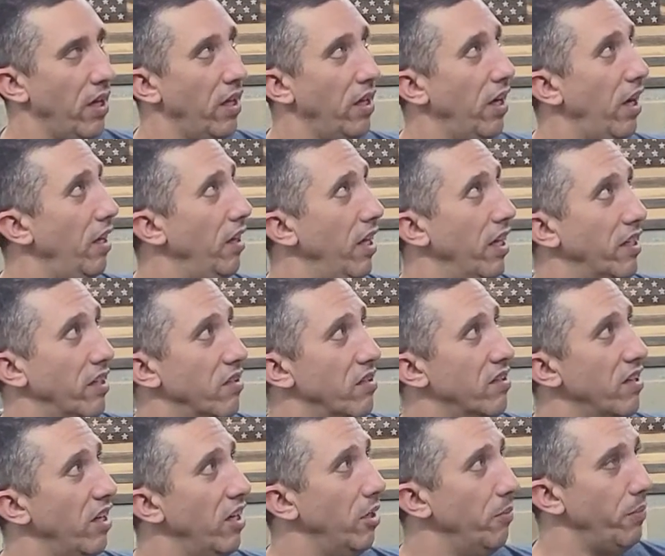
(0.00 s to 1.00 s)
I like the
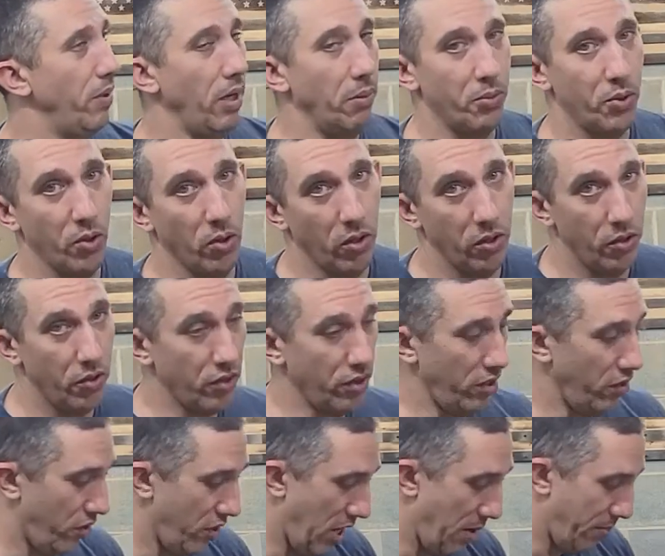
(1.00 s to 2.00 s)
setup, and I'm sure I'll use it in the
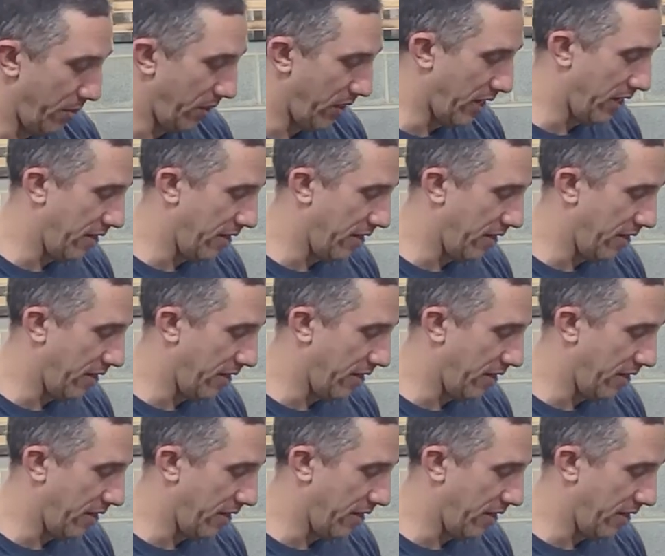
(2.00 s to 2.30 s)
shop a lot.